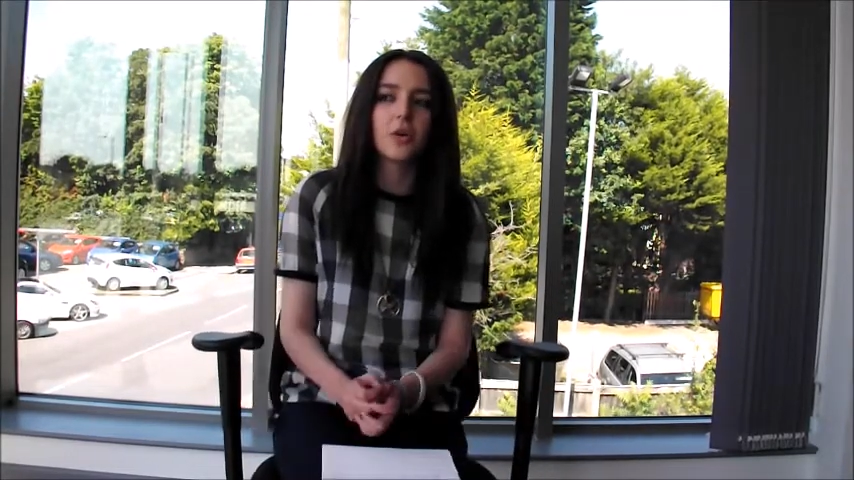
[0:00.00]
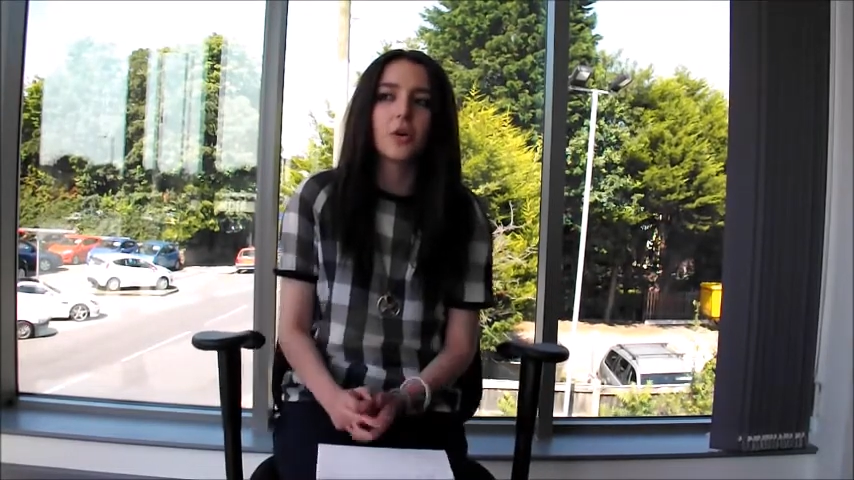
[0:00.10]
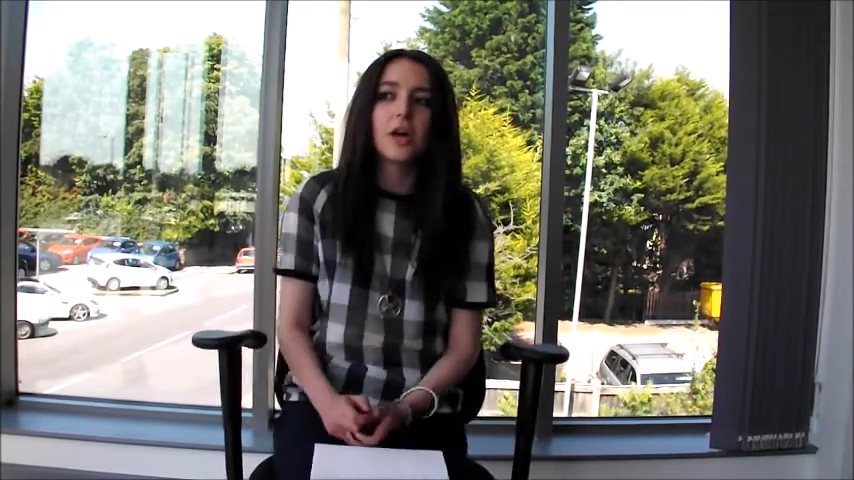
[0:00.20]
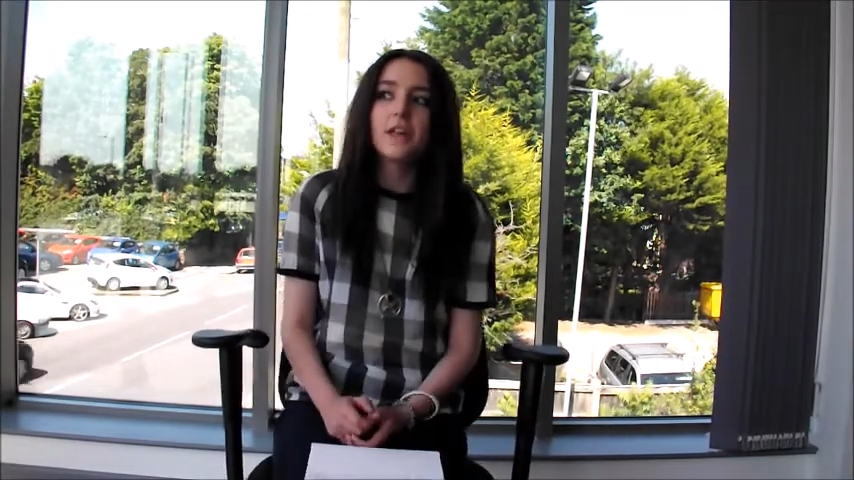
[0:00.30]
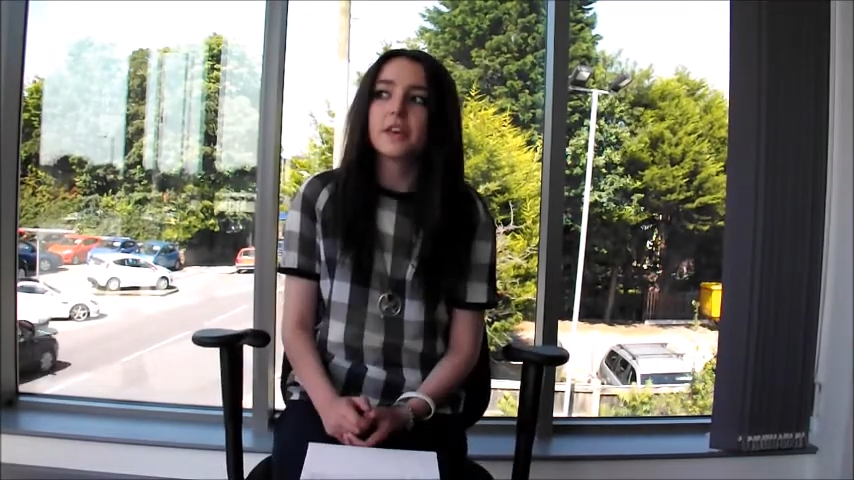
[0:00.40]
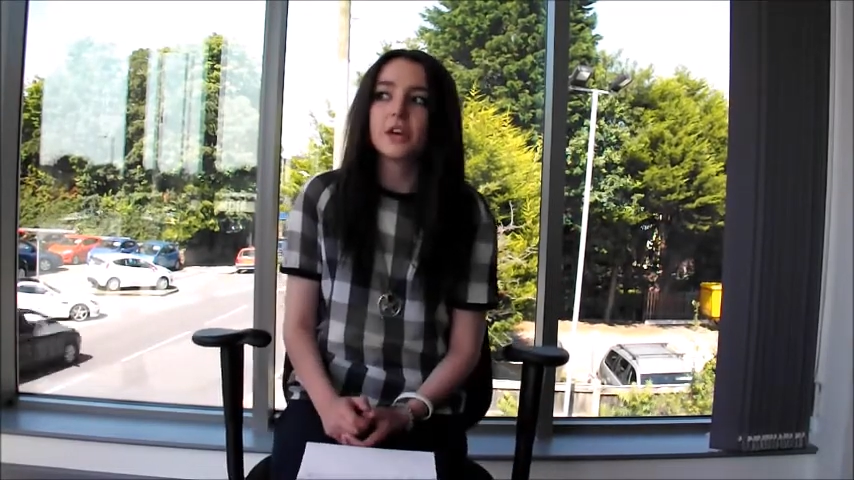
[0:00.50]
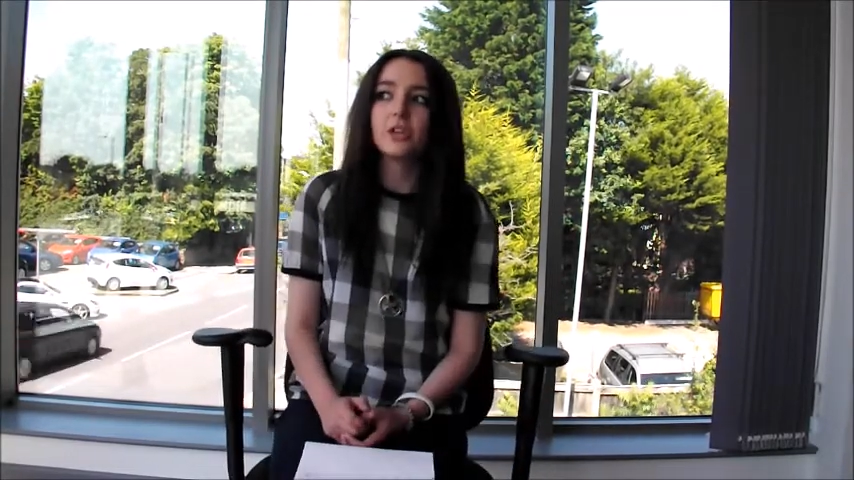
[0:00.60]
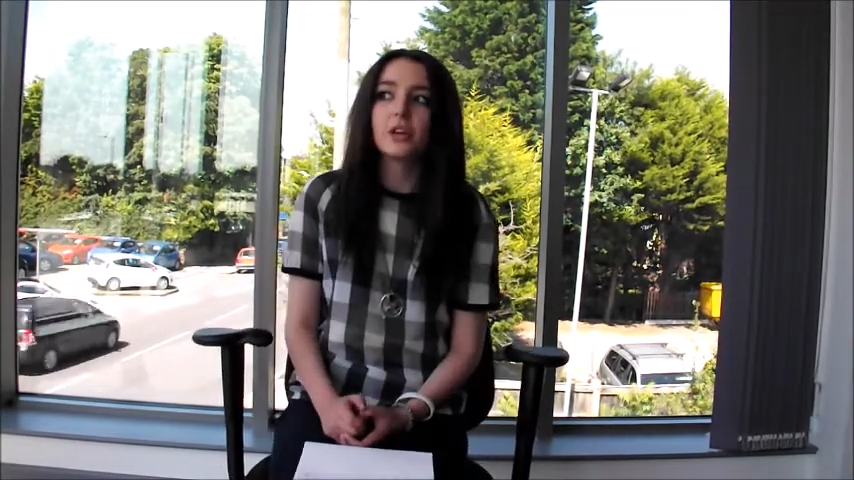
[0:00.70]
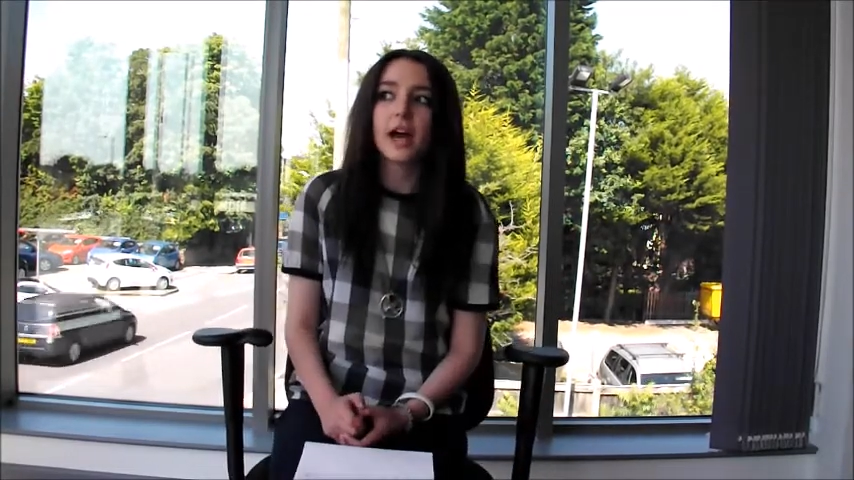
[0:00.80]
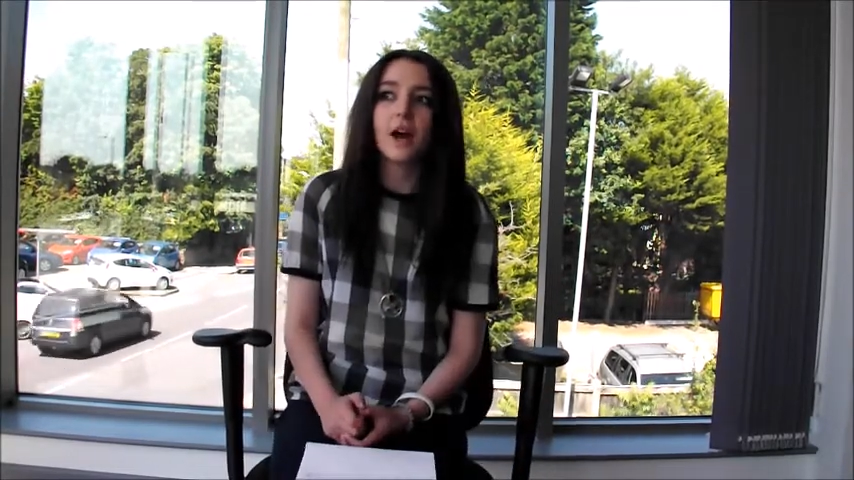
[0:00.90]
or they
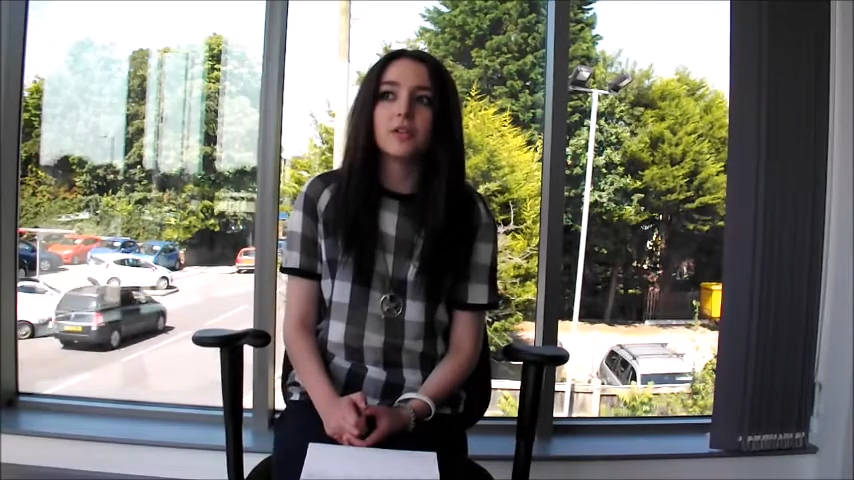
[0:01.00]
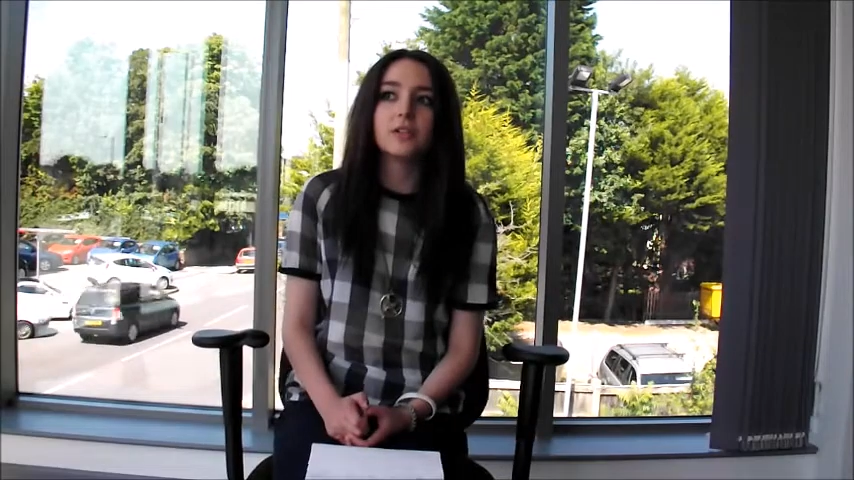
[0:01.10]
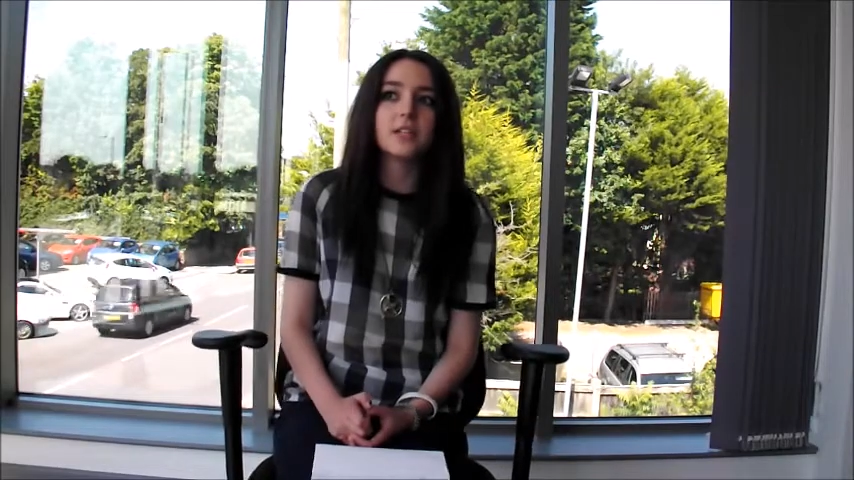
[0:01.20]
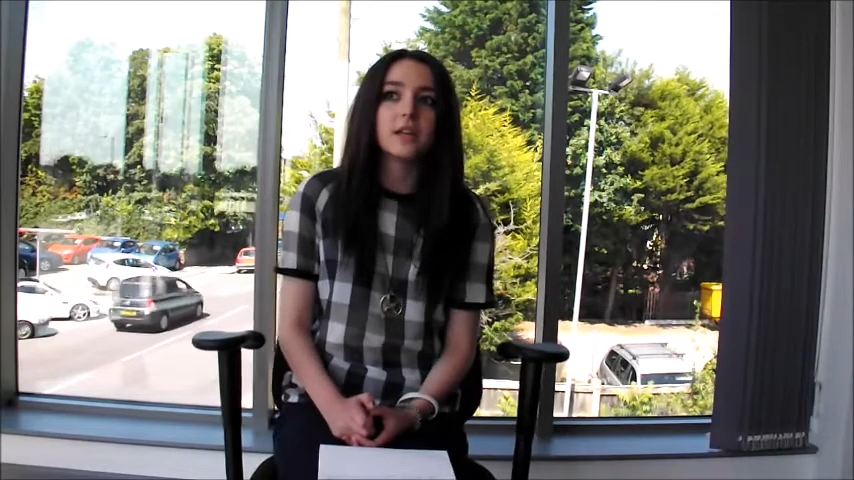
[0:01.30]
can look out and